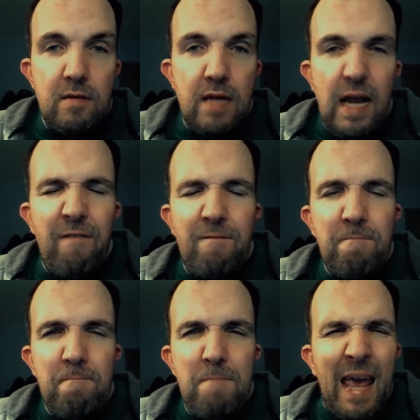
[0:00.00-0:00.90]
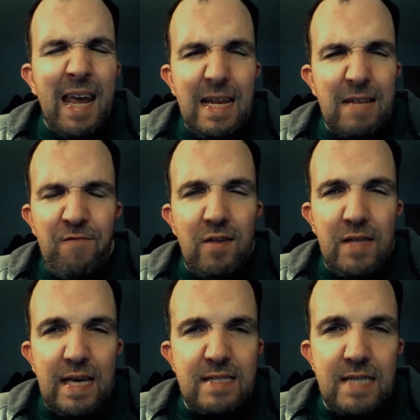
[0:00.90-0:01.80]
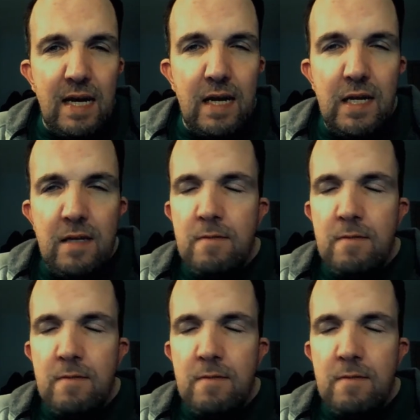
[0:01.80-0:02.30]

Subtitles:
And I hate feeling anxiety.